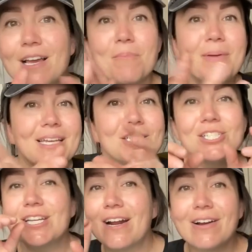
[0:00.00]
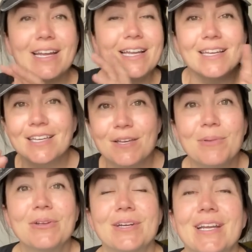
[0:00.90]
a big sharing
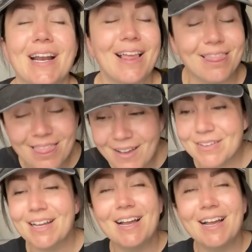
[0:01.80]
community, and I love it.